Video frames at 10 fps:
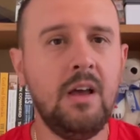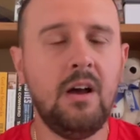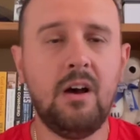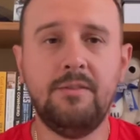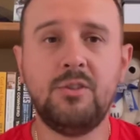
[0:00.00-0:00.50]

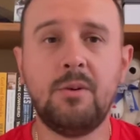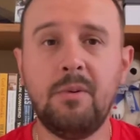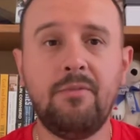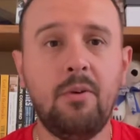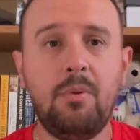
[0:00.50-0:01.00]
of
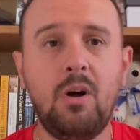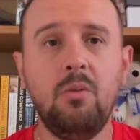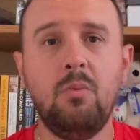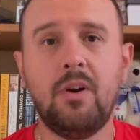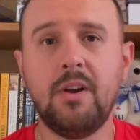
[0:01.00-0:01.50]
German
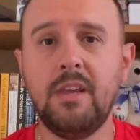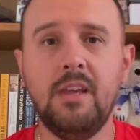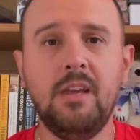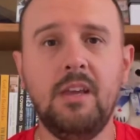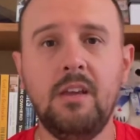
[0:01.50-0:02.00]
football where
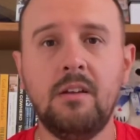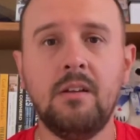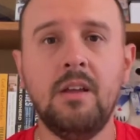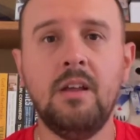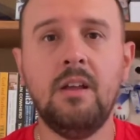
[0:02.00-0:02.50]
he,
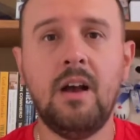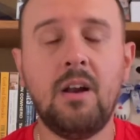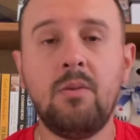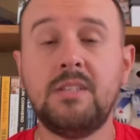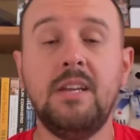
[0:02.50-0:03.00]
I
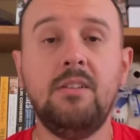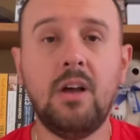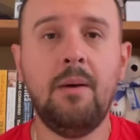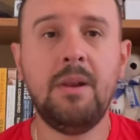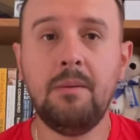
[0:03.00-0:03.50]
don't want to say he
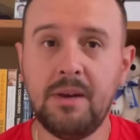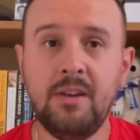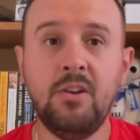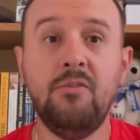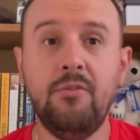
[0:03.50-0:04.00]
dominated, but he
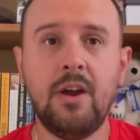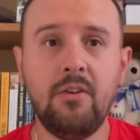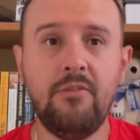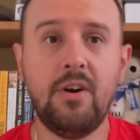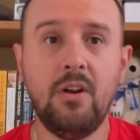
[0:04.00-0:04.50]
did
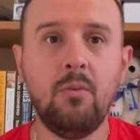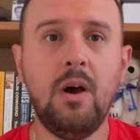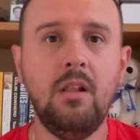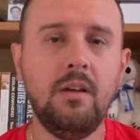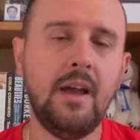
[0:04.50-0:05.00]
very, very
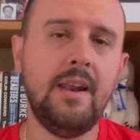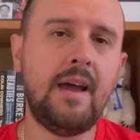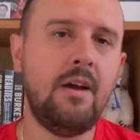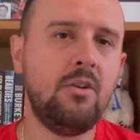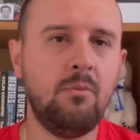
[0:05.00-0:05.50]
well. And
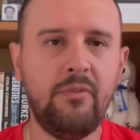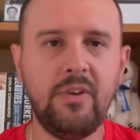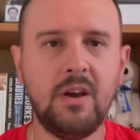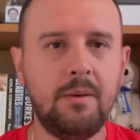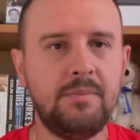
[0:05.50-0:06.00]
now you're
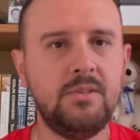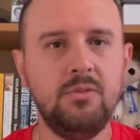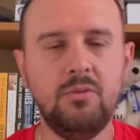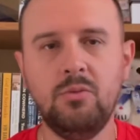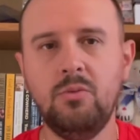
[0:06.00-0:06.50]
moving up
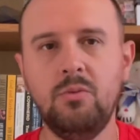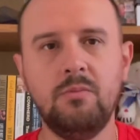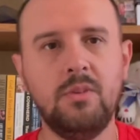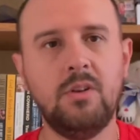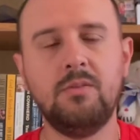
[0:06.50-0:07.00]
to,
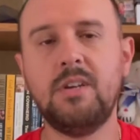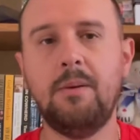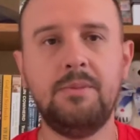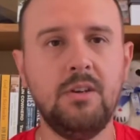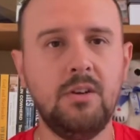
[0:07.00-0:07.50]
you know,
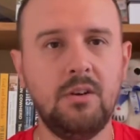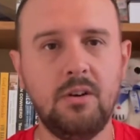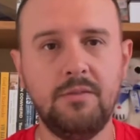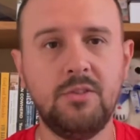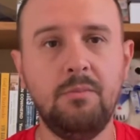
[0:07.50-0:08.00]
top tier
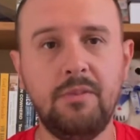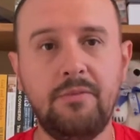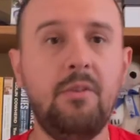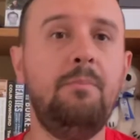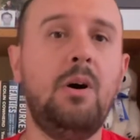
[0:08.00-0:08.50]
of Serbian
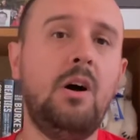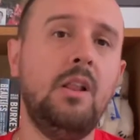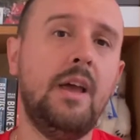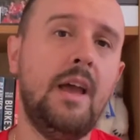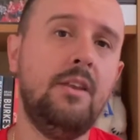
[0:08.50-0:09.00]

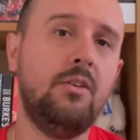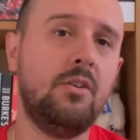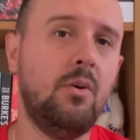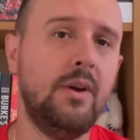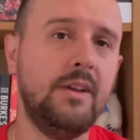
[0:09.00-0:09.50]
football and you're
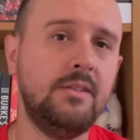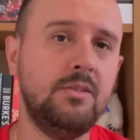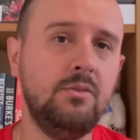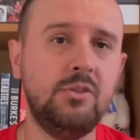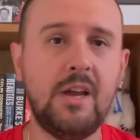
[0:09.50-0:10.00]
going
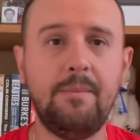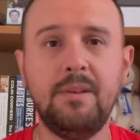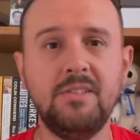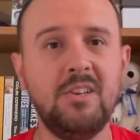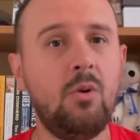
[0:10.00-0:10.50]
to
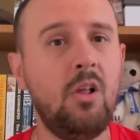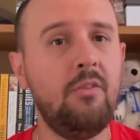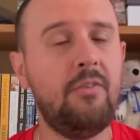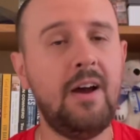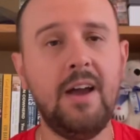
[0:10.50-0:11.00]
Champions League
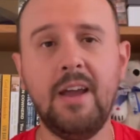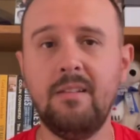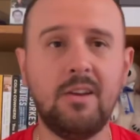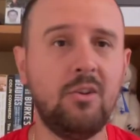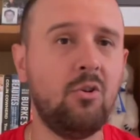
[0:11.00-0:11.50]
qualifying,
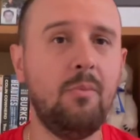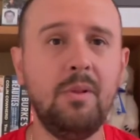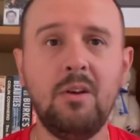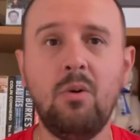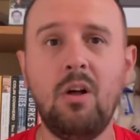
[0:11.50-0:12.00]
like Europa
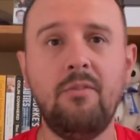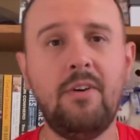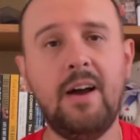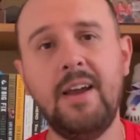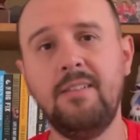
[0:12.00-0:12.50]
League
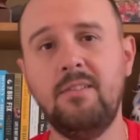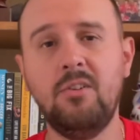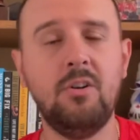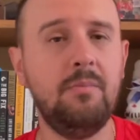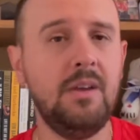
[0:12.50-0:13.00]
qualifying, the
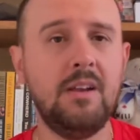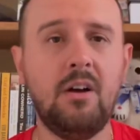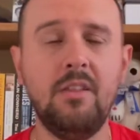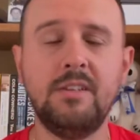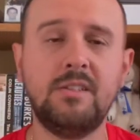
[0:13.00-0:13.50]
Derby and
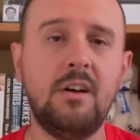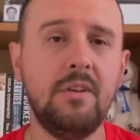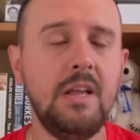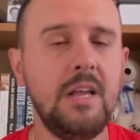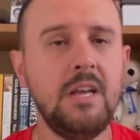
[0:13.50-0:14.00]
all this stuff.
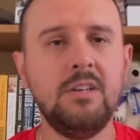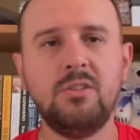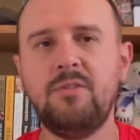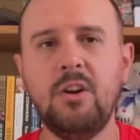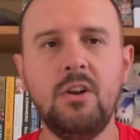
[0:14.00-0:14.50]
So
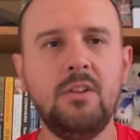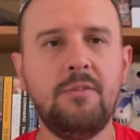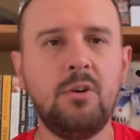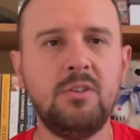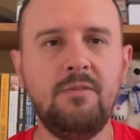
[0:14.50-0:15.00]
it's very
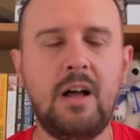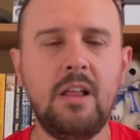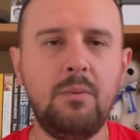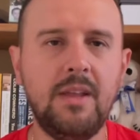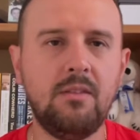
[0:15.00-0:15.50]
difficult to
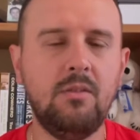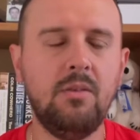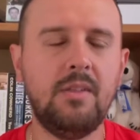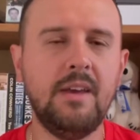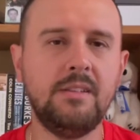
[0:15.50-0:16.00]
evaluate the two
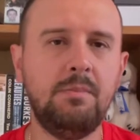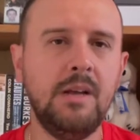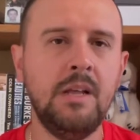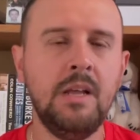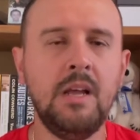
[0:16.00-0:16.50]
things,
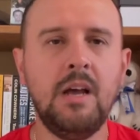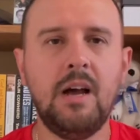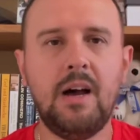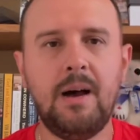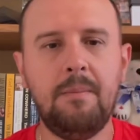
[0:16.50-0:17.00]
but
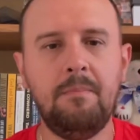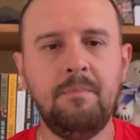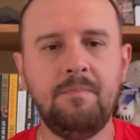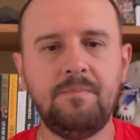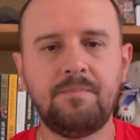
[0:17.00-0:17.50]

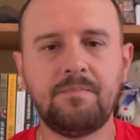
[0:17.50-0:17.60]
um,